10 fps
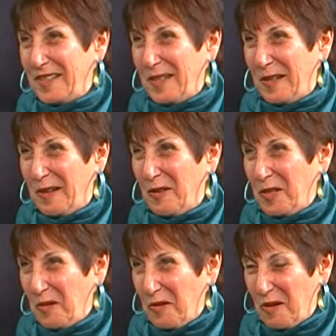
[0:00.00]
here, or
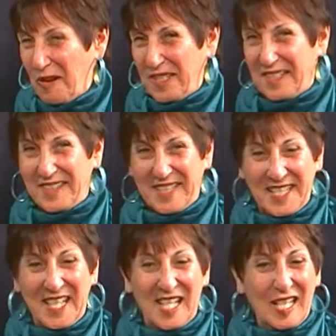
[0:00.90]
your audience.
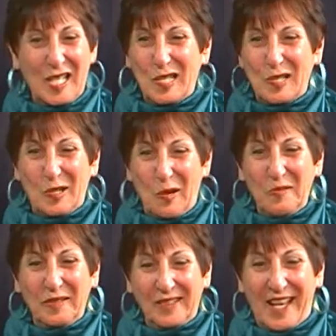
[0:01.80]

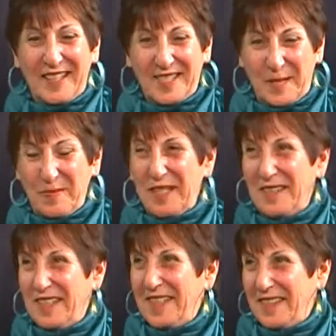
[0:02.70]
Don't let something
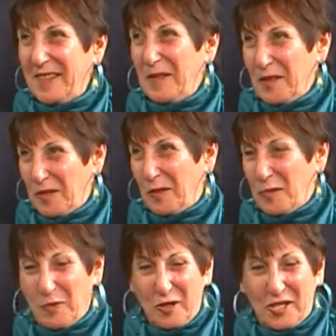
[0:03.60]
like the
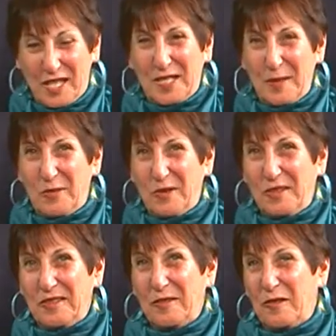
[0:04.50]
Good Boy Jesse book
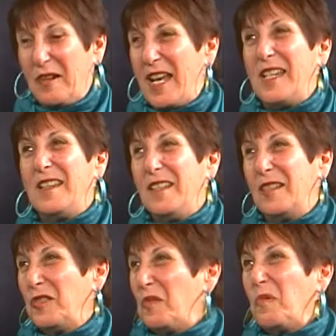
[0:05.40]
or anything
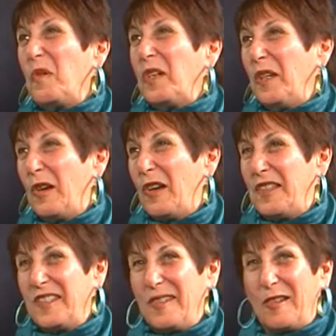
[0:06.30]
that you're working
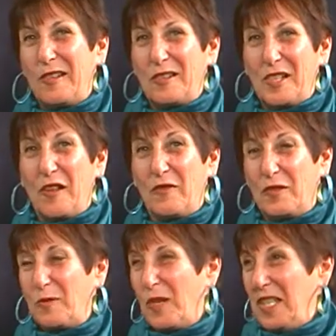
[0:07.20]
on sit on a shelf for
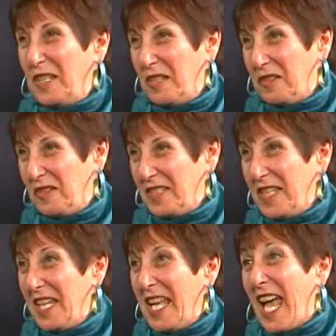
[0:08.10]
20 years
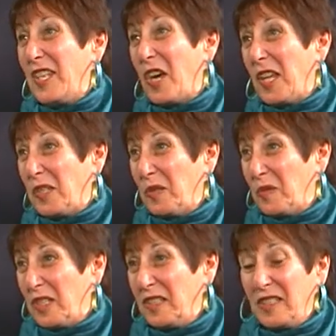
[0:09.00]
and not do
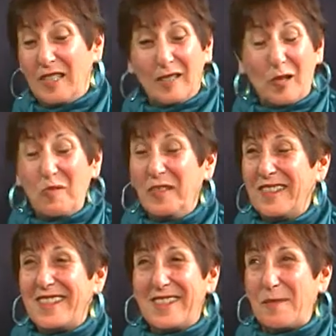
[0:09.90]
it. Don't
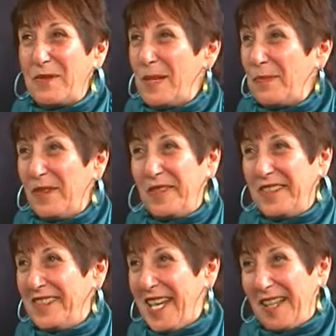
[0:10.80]
listen to people
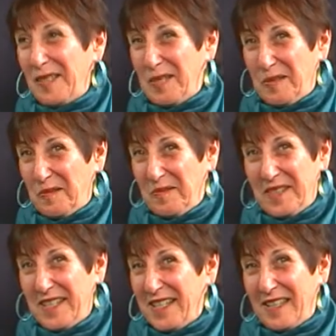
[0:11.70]
that tell you
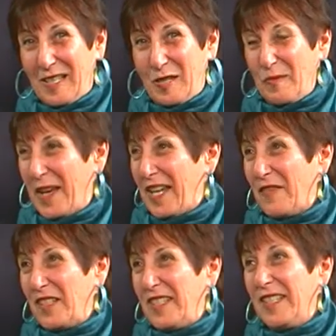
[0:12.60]
that you might
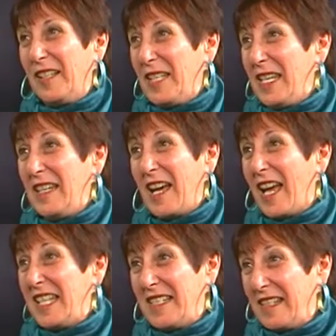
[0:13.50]
have a silly
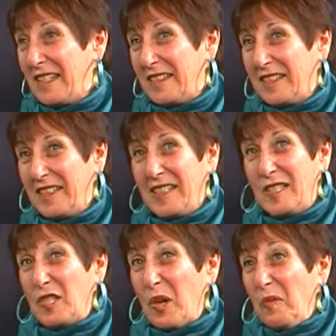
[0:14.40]
idea.
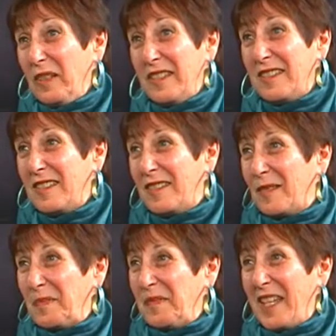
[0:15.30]
Don't listen to
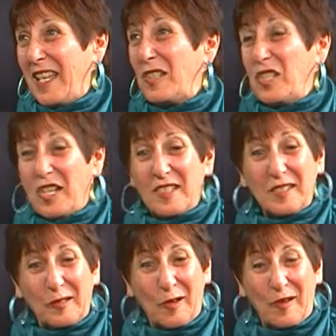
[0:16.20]
them and
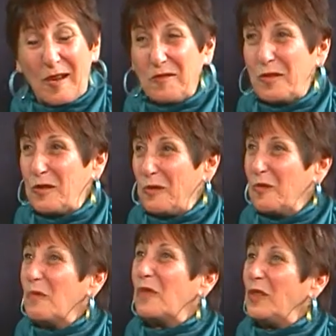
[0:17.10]
just go out and
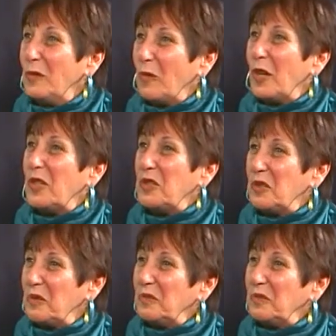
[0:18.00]
do what you want to do.